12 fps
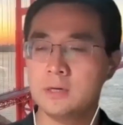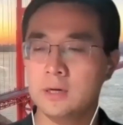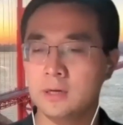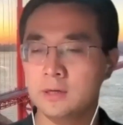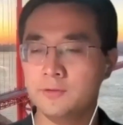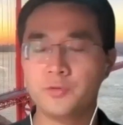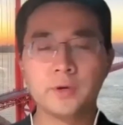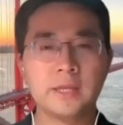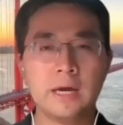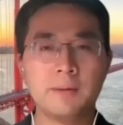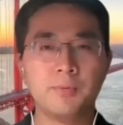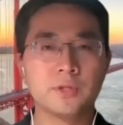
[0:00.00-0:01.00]
For
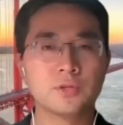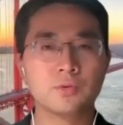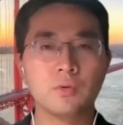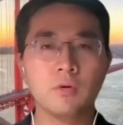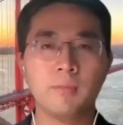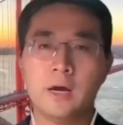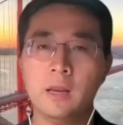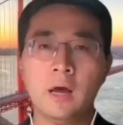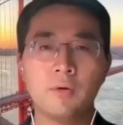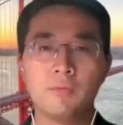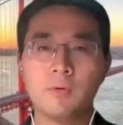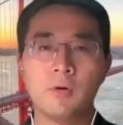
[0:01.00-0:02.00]
example,
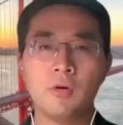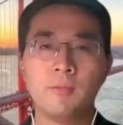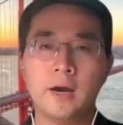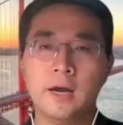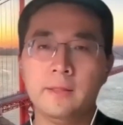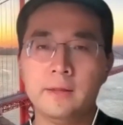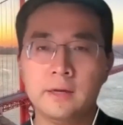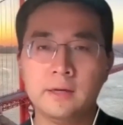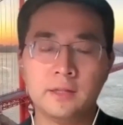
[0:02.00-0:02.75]
our robot,